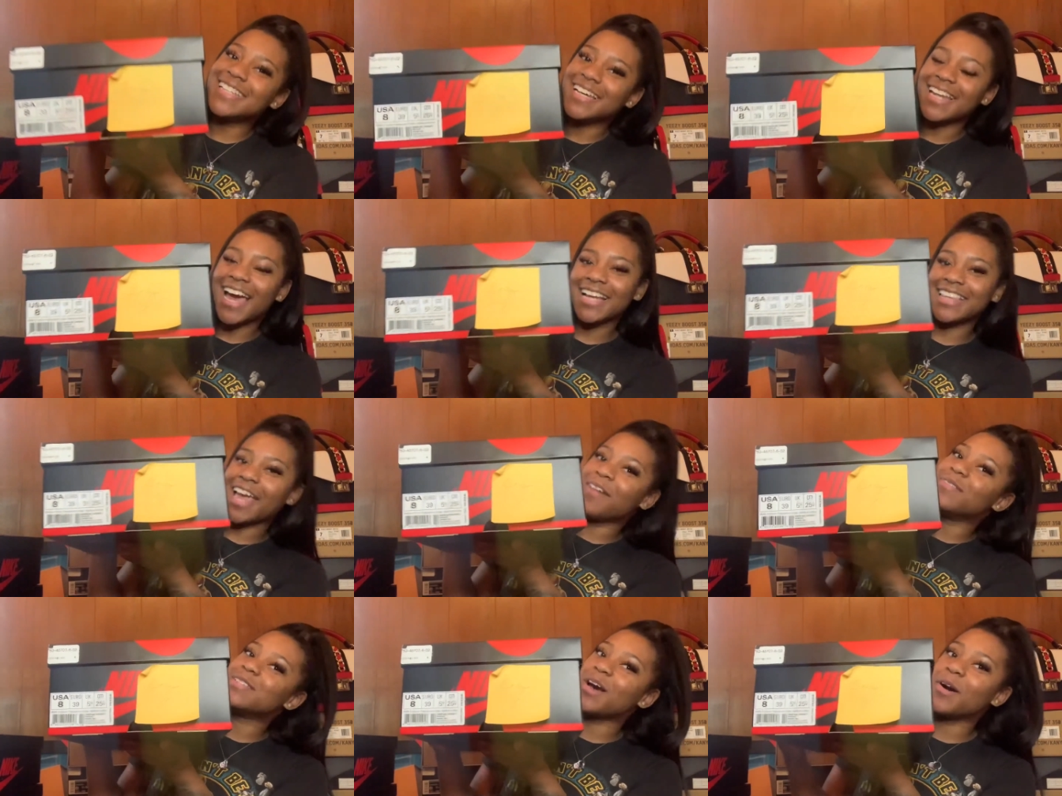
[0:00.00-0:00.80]
uh, like
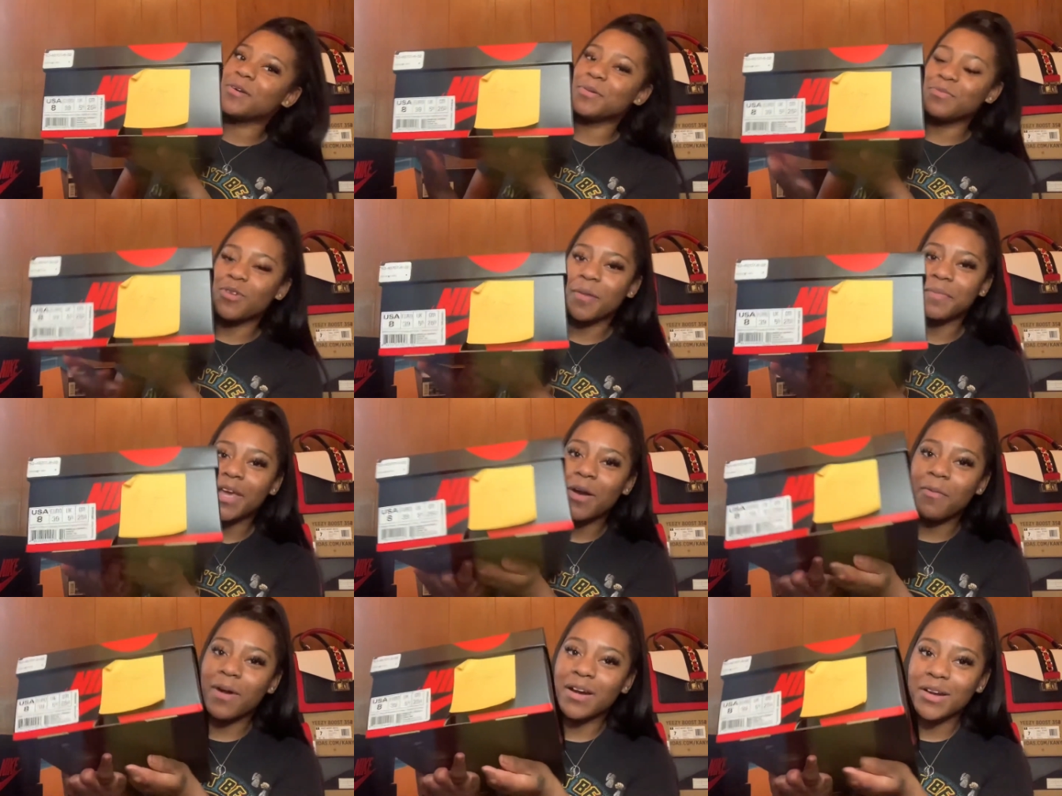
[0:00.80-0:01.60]
they was holding them for me
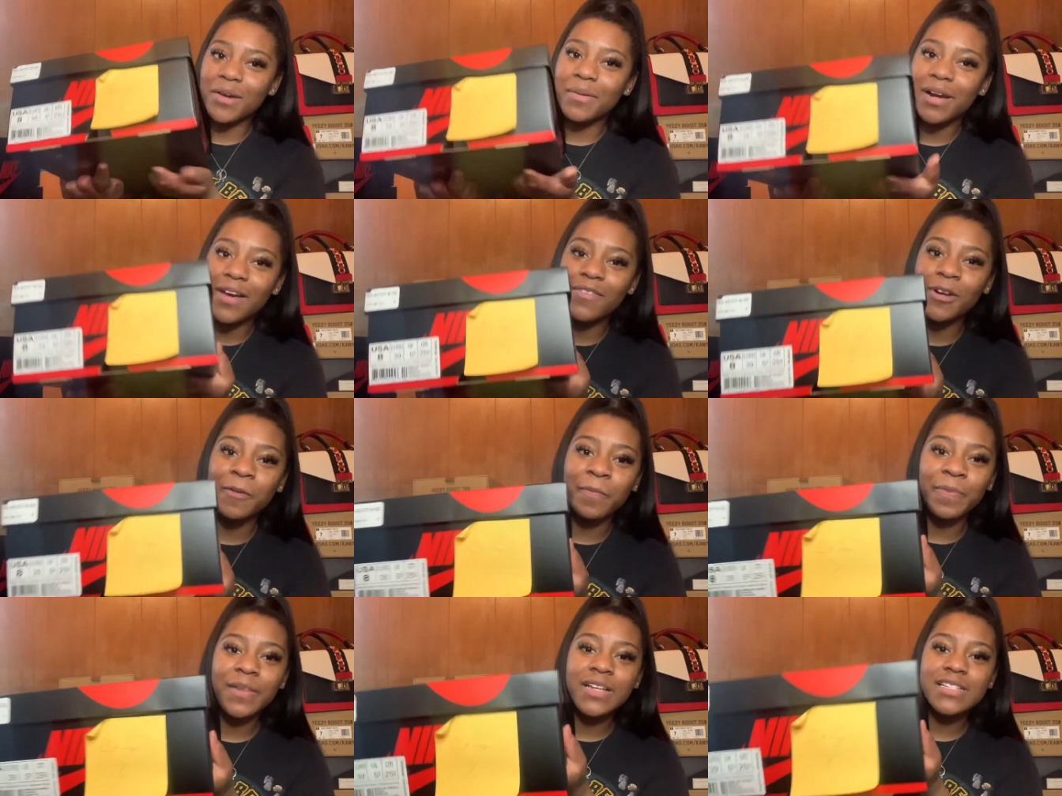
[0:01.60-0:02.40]
at work or whatever
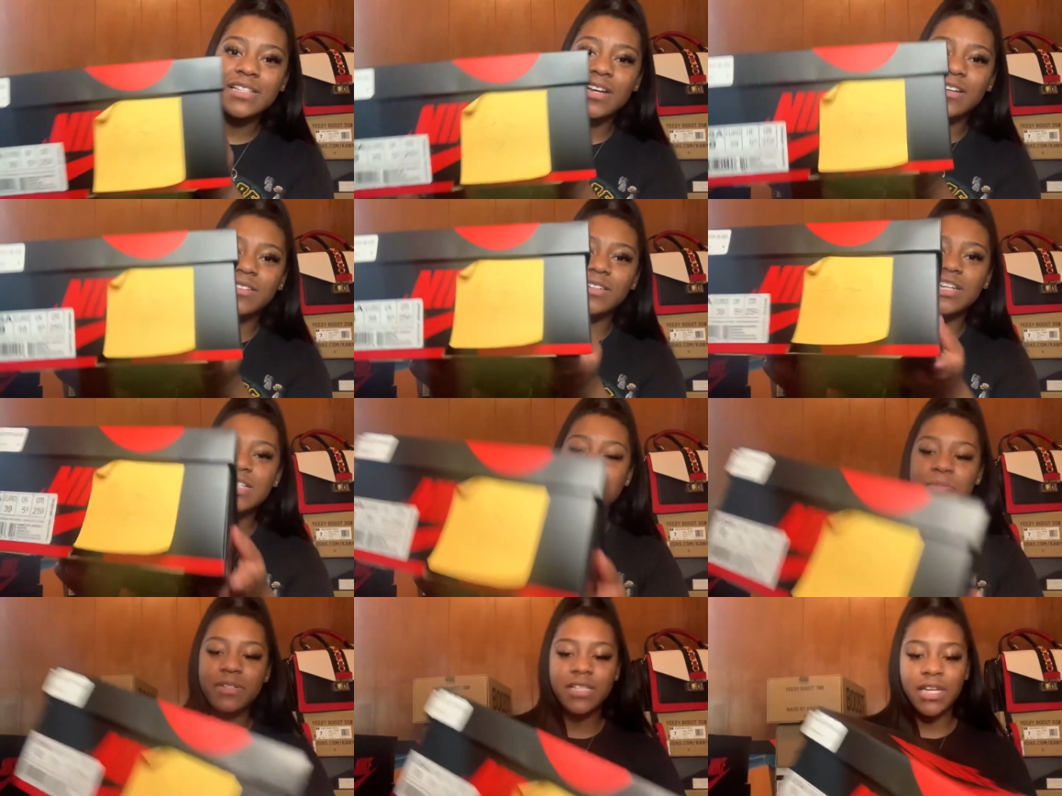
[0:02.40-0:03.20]
so
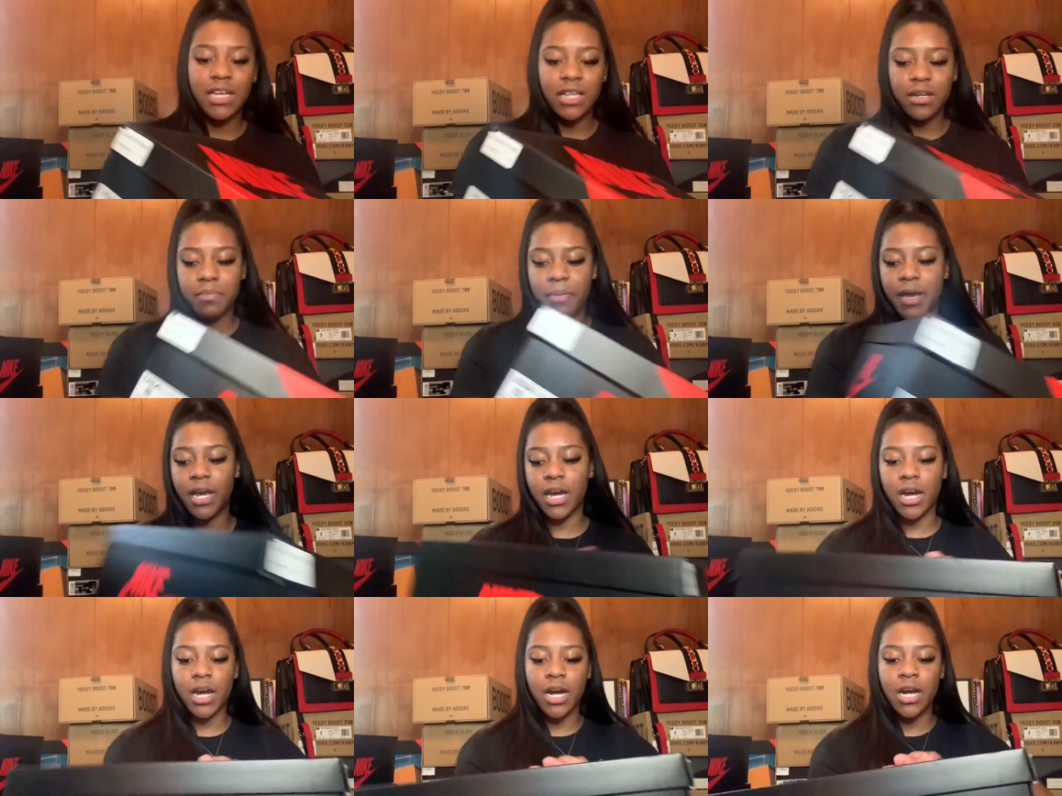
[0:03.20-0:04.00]
this particular
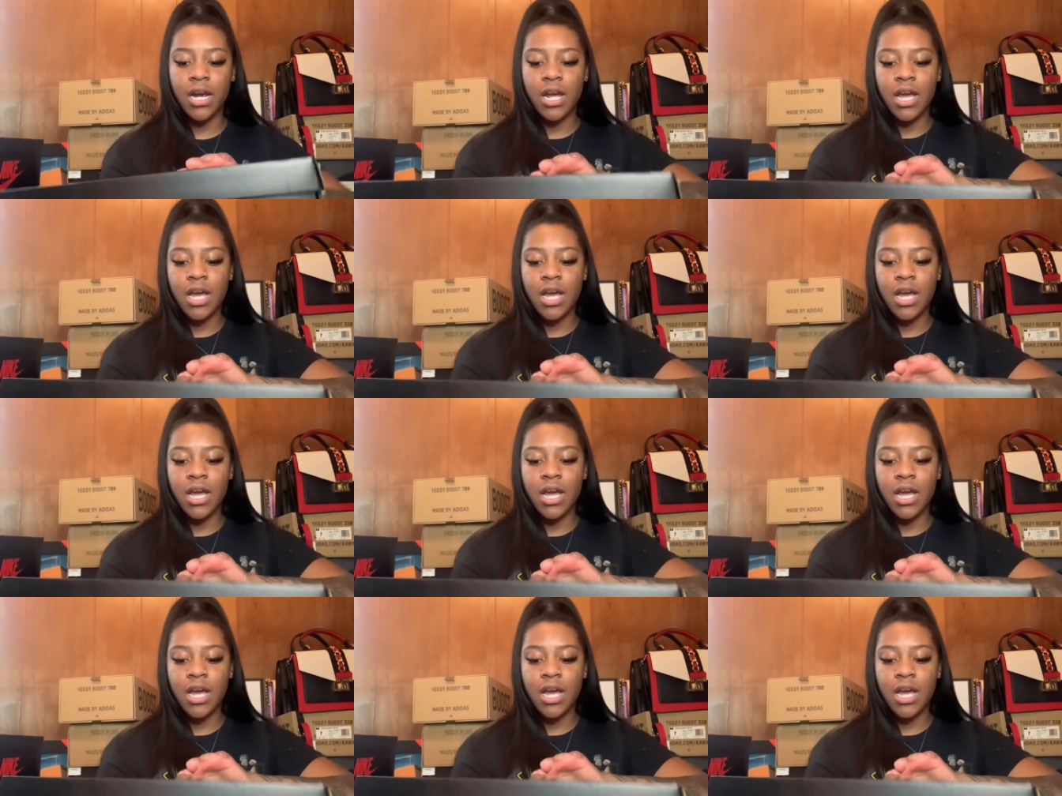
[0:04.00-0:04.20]
pair